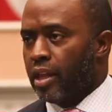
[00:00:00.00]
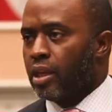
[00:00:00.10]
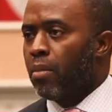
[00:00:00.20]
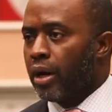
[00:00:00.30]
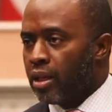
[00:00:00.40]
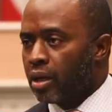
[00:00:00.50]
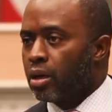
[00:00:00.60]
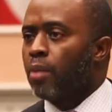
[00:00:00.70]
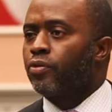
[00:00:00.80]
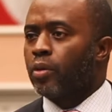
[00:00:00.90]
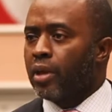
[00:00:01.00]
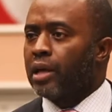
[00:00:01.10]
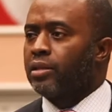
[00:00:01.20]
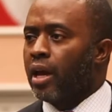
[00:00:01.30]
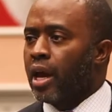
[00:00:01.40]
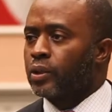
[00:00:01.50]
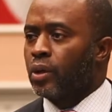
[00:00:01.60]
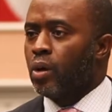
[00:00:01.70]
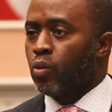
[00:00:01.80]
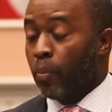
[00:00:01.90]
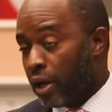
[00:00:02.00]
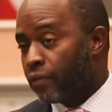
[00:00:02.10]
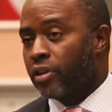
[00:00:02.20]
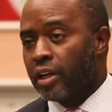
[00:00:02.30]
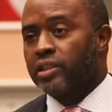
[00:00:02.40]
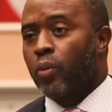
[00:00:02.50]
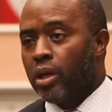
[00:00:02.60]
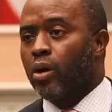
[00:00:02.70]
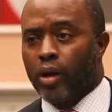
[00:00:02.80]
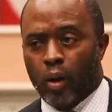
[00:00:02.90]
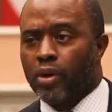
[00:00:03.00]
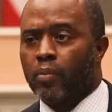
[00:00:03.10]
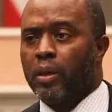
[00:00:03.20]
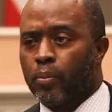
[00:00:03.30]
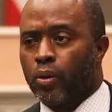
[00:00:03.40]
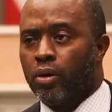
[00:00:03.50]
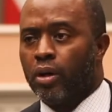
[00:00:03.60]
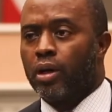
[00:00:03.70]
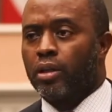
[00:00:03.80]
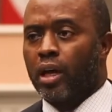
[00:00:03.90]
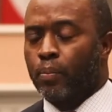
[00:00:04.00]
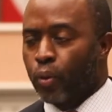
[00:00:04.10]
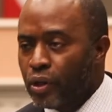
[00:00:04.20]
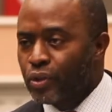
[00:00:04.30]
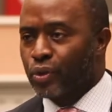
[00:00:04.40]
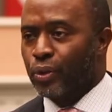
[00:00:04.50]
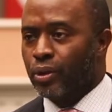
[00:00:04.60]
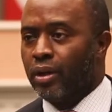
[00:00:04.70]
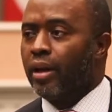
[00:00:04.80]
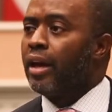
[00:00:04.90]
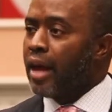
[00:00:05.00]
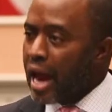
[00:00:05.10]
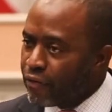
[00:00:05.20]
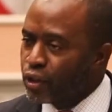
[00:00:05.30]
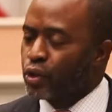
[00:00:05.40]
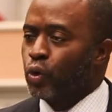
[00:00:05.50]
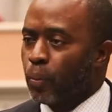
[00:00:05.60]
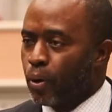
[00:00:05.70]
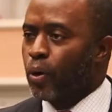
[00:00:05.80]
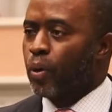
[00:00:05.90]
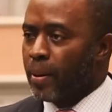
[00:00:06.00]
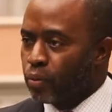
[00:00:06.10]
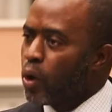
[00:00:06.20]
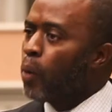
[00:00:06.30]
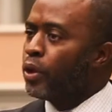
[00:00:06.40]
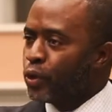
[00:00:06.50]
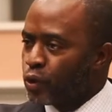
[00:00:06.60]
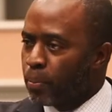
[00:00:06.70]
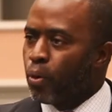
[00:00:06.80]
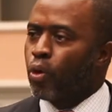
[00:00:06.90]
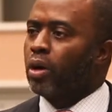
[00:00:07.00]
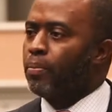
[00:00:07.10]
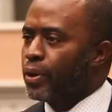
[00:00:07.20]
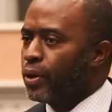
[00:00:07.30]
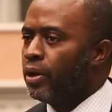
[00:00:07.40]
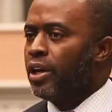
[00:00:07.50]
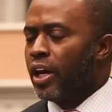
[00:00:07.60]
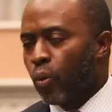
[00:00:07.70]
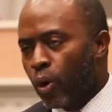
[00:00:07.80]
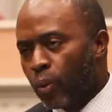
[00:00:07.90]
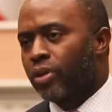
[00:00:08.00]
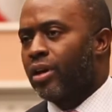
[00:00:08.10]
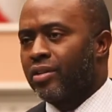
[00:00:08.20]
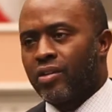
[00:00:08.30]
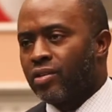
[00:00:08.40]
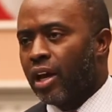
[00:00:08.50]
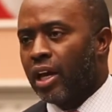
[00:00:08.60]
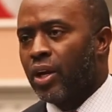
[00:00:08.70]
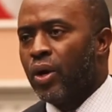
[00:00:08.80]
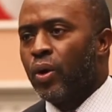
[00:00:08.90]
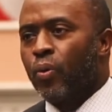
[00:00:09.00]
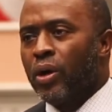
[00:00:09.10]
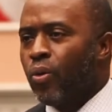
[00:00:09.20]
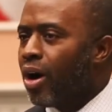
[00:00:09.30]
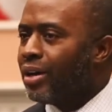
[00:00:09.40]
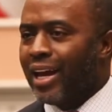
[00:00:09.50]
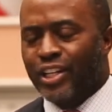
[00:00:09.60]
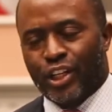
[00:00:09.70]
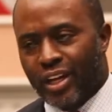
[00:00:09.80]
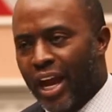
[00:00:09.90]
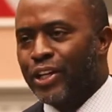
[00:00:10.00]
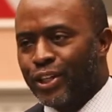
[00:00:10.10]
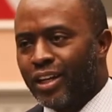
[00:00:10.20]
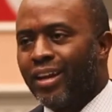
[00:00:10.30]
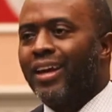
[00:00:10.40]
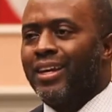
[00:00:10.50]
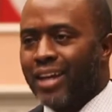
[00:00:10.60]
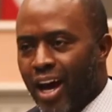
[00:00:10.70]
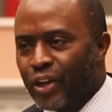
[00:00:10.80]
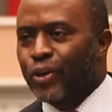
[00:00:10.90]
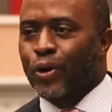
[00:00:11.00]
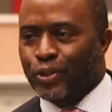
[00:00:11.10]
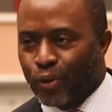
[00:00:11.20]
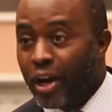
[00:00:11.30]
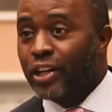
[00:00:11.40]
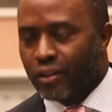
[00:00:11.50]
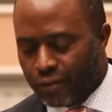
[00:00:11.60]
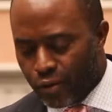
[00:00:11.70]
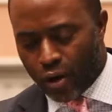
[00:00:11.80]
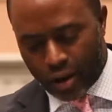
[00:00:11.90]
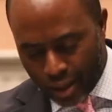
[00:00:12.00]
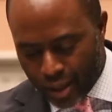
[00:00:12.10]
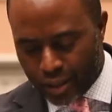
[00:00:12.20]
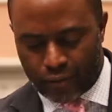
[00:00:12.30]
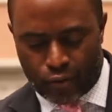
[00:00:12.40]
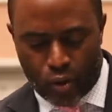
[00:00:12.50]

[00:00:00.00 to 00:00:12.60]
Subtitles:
And the money that comes from that tax will pay for things that we know help young people, like preschool and after-school programs. We hope that you'll support our bill and work with us to say, we want education, not incarceration for our kids.